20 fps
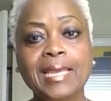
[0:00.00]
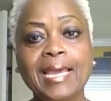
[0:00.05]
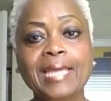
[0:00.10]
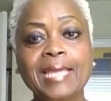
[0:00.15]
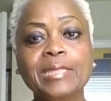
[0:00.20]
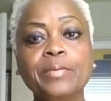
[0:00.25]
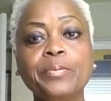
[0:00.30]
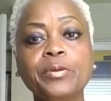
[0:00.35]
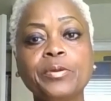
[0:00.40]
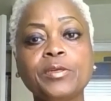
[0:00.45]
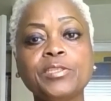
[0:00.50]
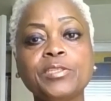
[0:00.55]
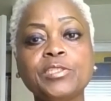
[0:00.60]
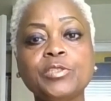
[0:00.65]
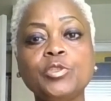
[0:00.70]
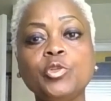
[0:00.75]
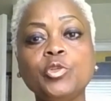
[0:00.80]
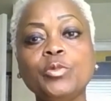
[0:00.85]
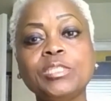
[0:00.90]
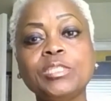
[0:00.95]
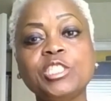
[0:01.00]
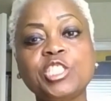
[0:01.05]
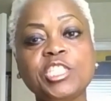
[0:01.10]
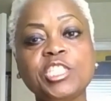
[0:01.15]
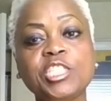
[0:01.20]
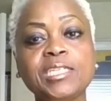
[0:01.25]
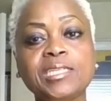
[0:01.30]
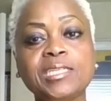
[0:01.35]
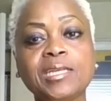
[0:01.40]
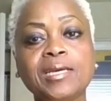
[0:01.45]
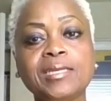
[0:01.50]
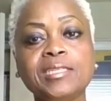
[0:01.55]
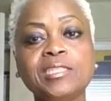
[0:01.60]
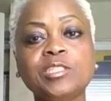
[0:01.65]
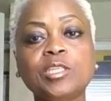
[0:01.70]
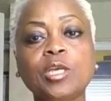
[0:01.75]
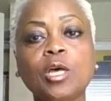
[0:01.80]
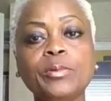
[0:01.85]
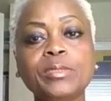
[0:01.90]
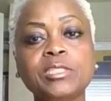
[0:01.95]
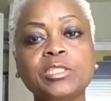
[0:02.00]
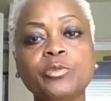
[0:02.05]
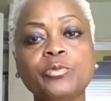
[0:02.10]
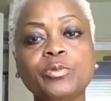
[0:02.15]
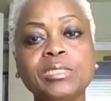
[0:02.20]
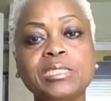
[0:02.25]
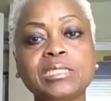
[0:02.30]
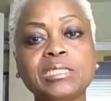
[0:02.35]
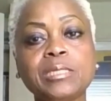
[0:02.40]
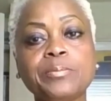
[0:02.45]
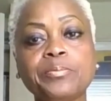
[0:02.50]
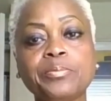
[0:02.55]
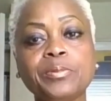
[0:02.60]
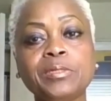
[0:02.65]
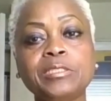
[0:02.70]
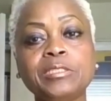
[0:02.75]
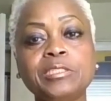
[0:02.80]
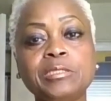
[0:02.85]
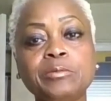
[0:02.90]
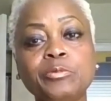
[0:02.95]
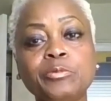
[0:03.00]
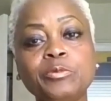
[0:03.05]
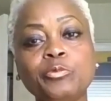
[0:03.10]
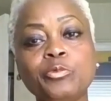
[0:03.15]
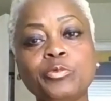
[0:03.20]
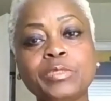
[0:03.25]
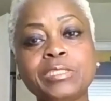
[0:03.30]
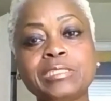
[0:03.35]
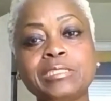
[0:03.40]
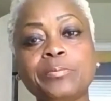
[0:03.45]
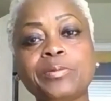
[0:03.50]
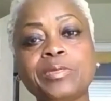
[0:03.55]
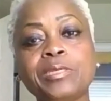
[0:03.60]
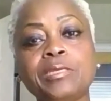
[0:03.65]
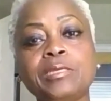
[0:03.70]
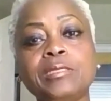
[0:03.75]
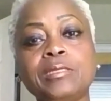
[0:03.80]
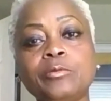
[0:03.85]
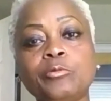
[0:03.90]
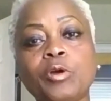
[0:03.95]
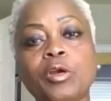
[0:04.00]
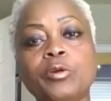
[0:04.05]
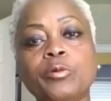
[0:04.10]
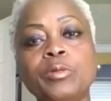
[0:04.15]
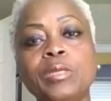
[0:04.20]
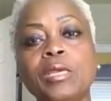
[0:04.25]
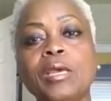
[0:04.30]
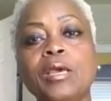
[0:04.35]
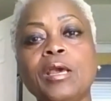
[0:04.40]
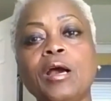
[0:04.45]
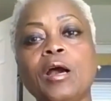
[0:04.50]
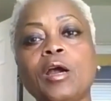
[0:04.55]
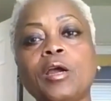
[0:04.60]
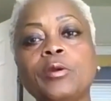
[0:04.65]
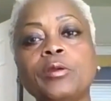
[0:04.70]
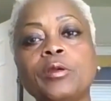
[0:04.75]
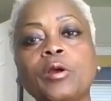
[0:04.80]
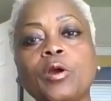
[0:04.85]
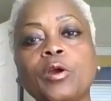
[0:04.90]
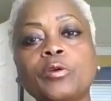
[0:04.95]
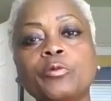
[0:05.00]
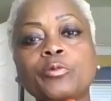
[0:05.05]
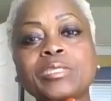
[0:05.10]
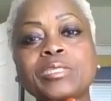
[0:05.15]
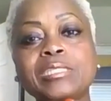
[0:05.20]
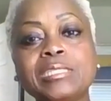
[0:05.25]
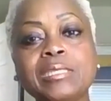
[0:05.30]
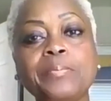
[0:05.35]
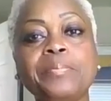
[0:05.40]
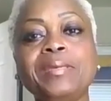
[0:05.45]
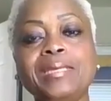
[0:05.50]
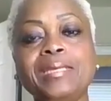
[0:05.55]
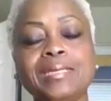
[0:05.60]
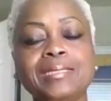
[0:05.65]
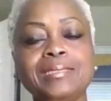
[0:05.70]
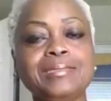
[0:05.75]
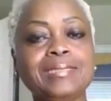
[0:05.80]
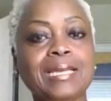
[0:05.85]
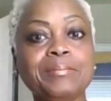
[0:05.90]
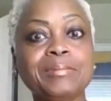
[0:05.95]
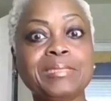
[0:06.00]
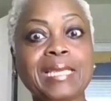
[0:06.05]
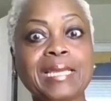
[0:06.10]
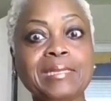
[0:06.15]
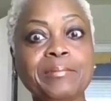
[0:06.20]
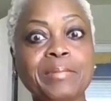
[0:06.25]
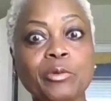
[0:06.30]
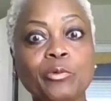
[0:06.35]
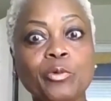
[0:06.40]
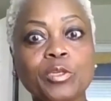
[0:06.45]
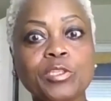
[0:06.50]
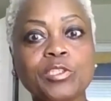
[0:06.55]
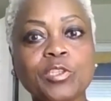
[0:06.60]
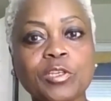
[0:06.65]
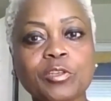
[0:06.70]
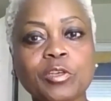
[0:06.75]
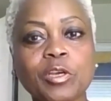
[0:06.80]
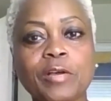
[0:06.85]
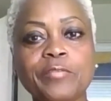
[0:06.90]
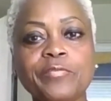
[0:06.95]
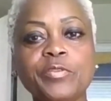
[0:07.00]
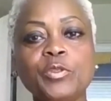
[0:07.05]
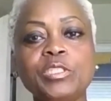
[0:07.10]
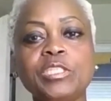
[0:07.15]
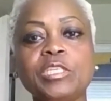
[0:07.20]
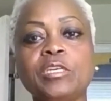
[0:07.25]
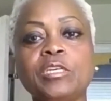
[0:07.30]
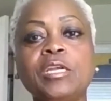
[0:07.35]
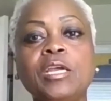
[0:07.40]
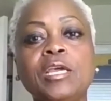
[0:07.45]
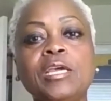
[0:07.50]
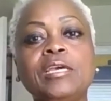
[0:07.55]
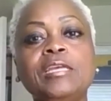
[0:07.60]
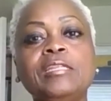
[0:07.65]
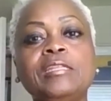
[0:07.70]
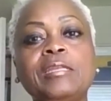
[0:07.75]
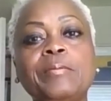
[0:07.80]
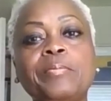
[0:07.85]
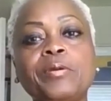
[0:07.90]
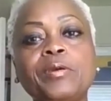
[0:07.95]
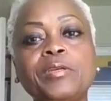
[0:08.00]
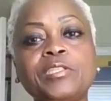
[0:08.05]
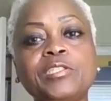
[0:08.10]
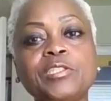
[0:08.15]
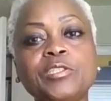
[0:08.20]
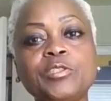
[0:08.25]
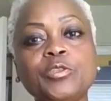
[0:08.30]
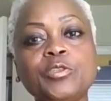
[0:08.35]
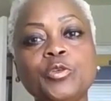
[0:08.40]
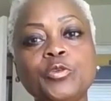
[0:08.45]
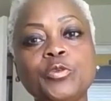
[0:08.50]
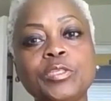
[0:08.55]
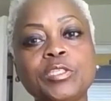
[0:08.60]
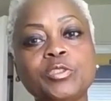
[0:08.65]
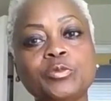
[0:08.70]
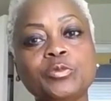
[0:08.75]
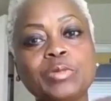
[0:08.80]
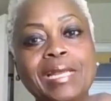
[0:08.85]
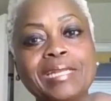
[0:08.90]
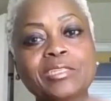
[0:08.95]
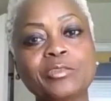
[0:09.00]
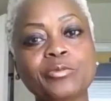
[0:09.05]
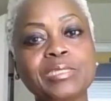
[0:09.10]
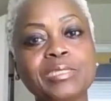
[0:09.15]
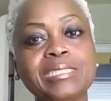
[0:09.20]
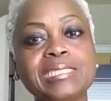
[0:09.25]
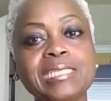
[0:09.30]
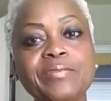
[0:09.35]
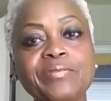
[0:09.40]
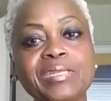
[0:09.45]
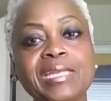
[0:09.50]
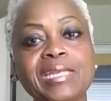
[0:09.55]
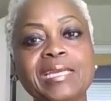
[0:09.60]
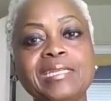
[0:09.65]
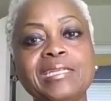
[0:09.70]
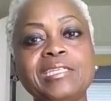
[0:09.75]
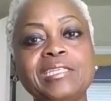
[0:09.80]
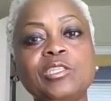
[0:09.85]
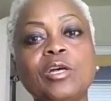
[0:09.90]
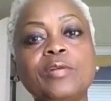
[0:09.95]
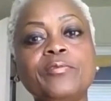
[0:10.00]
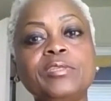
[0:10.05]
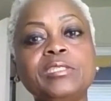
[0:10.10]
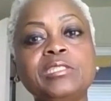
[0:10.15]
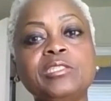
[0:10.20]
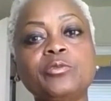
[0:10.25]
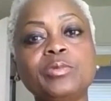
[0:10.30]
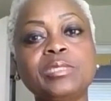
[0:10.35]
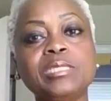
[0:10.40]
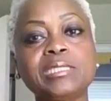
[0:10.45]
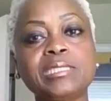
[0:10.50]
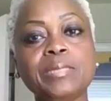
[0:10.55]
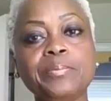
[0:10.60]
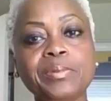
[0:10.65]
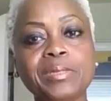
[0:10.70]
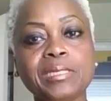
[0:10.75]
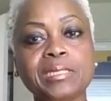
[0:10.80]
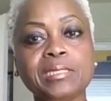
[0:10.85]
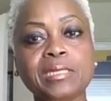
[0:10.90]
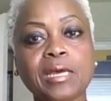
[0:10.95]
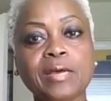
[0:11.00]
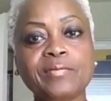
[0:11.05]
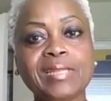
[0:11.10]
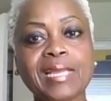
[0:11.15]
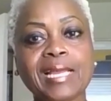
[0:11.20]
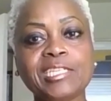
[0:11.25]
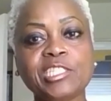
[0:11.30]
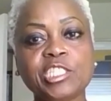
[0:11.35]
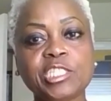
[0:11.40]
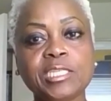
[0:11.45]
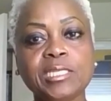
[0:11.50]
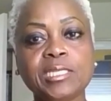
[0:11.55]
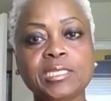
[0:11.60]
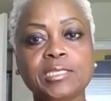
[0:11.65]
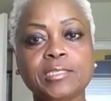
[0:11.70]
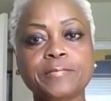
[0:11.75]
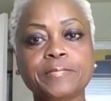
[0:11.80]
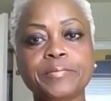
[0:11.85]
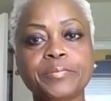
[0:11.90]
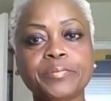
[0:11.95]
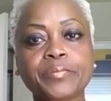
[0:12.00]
And the person who was cheated on is always the reciprocal or recipient. I'm getting my words all confused here. The person who is at the receiving end is always the recipient of that cheating.